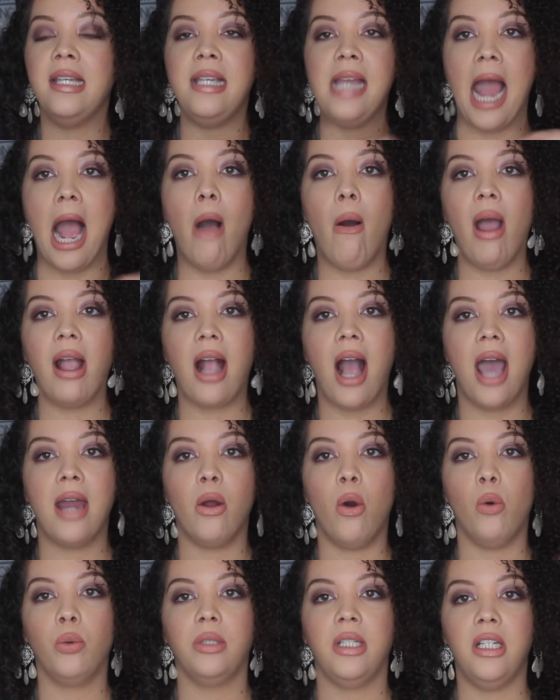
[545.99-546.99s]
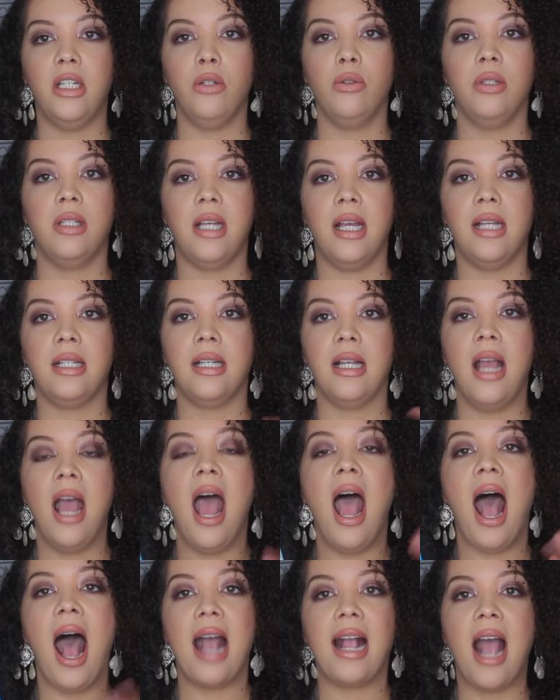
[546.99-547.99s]
Now I kind of only use it,
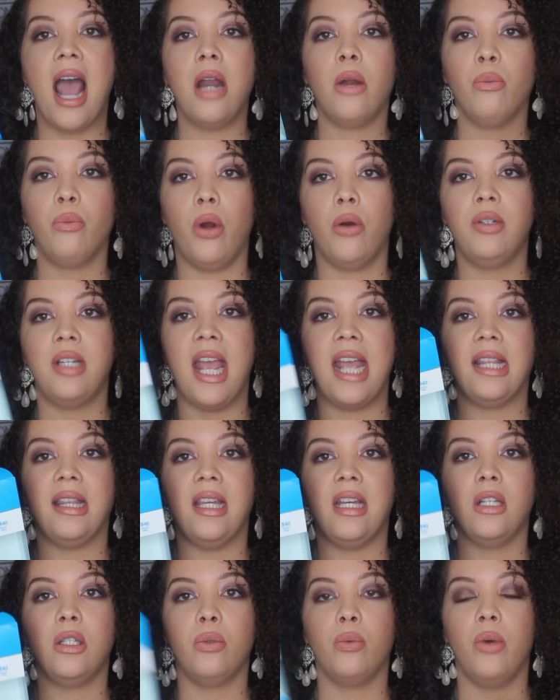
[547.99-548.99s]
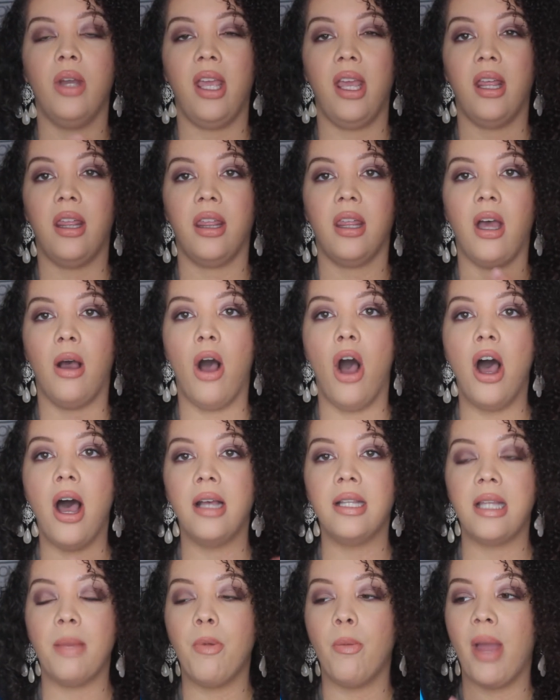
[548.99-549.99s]
I kind of rotate this with
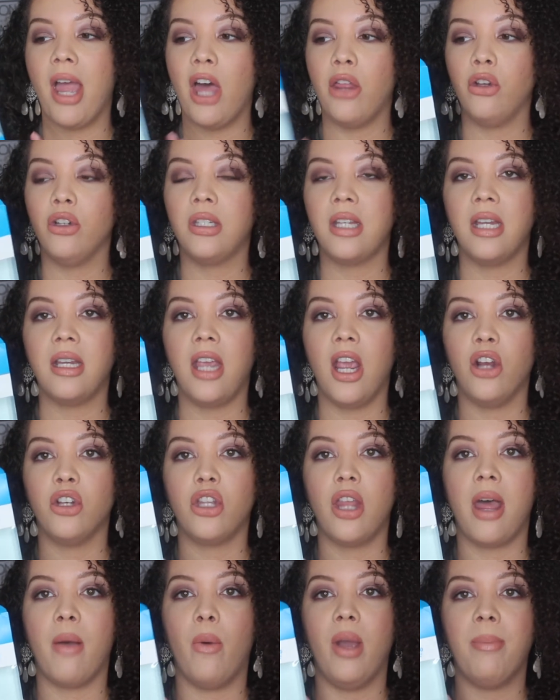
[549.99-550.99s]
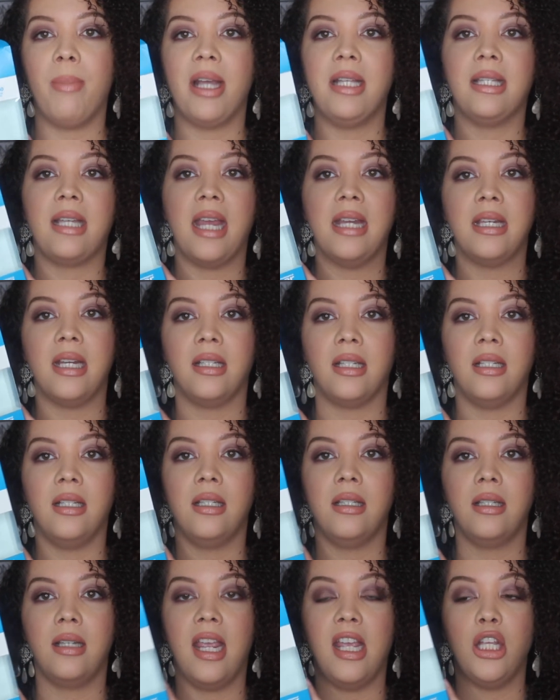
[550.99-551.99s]
some of my other skincare, so that way my skin
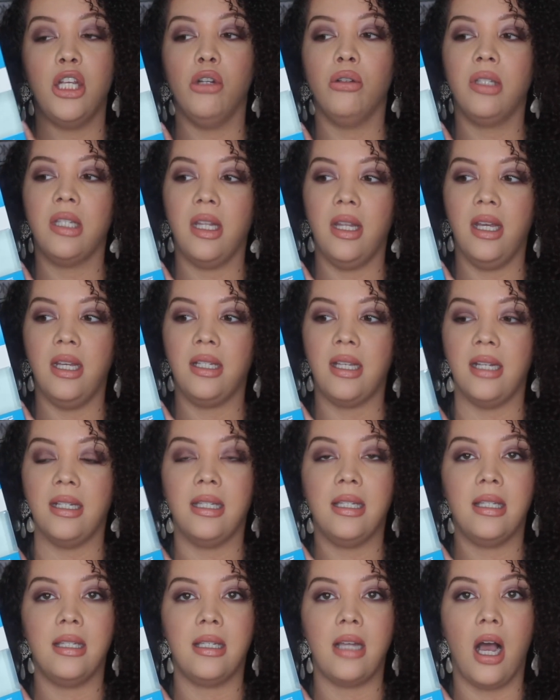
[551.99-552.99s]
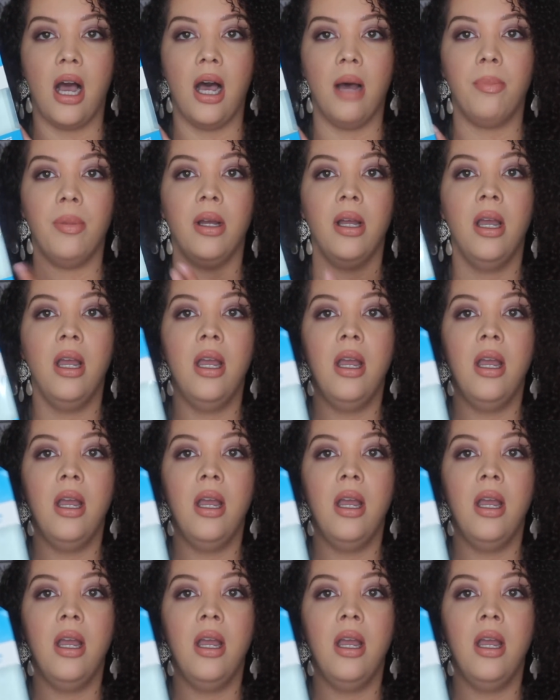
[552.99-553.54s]
doesn't get used to this and stop